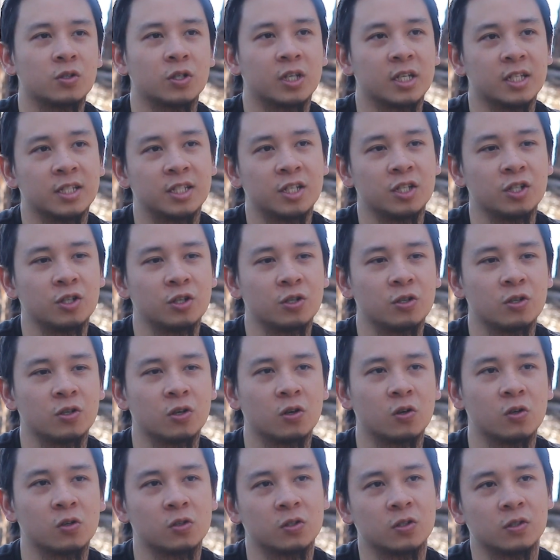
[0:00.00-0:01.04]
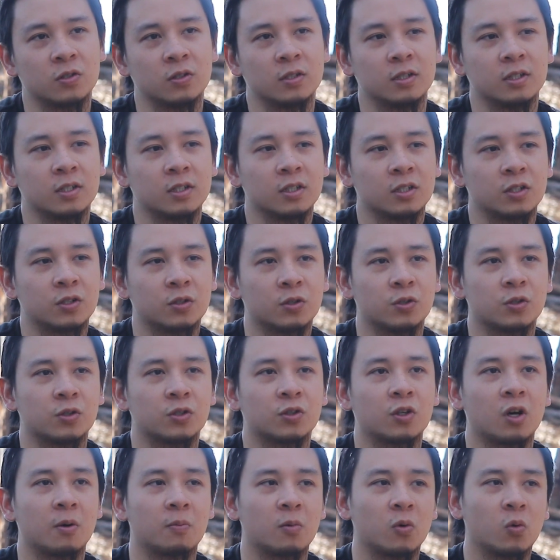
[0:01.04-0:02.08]
to continue or to
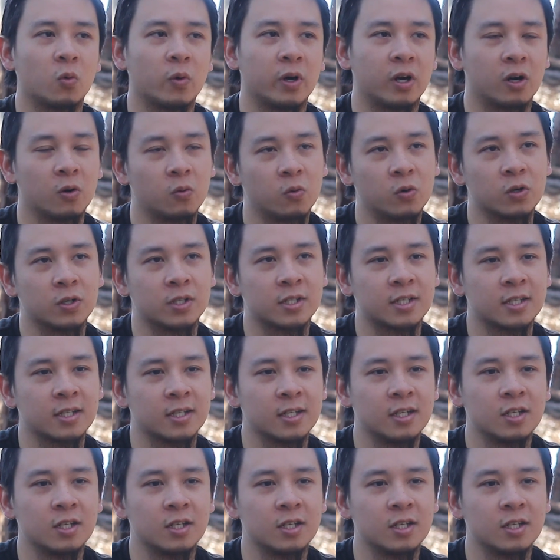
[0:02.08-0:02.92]
stop where I was.